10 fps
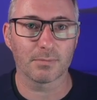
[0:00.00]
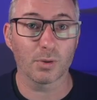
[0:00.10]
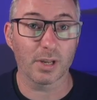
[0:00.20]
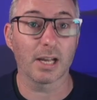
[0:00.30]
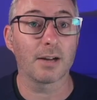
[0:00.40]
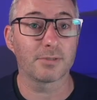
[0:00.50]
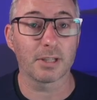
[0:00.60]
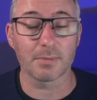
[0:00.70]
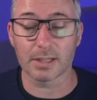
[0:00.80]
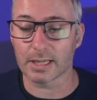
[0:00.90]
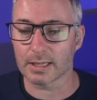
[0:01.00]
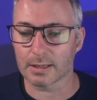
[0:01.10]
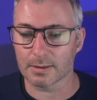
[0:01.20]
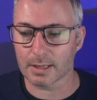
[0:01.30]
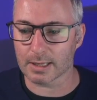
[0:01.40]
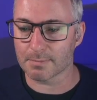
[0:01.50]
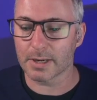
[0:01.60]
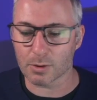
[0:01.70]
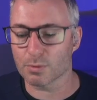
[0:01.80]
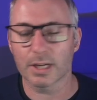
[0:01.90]
looking after them in their
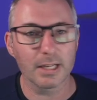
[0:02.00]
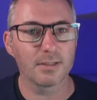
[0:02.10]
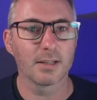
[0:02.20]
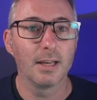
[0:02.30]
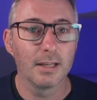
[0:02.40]
medical needs.